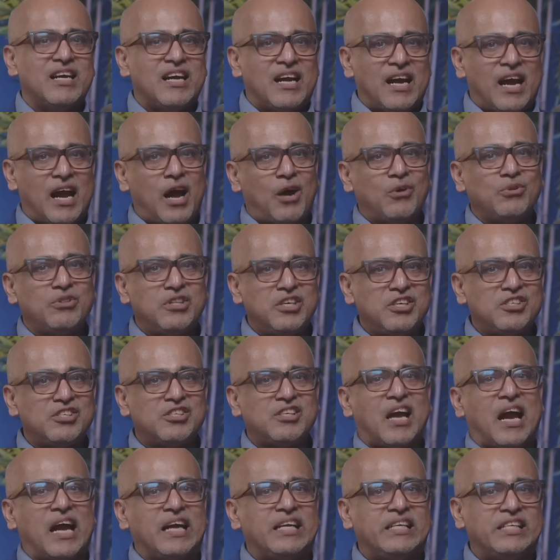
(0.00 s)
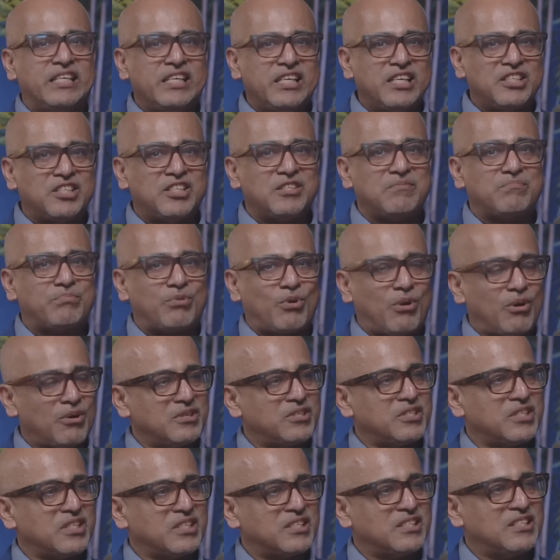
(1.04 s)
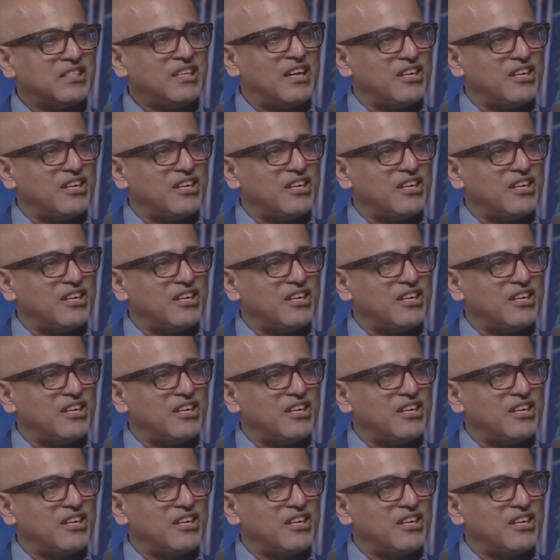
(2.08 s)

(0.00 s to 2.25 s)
how these ideas and projects